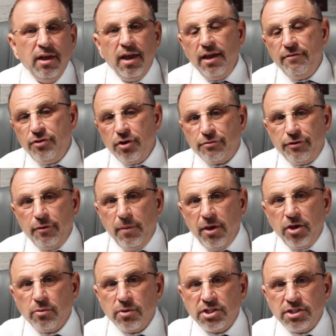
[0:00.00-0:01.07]
If you're
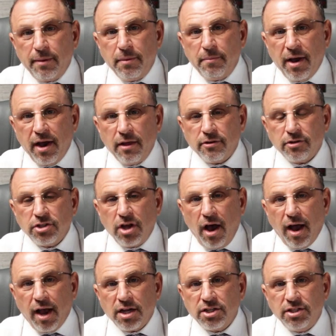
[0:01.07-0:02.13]
familiar with some of my other
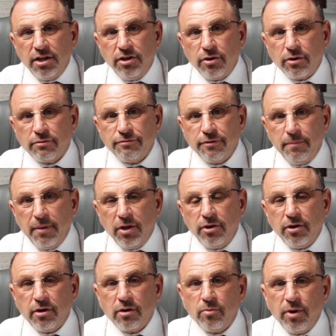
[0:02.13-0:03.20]
talks, then you're
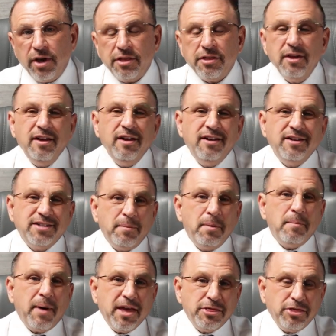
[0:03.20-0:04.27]
familiar with some
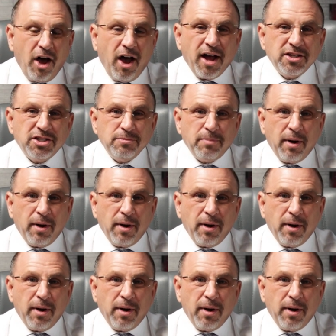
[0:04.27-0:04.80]
of my thoughts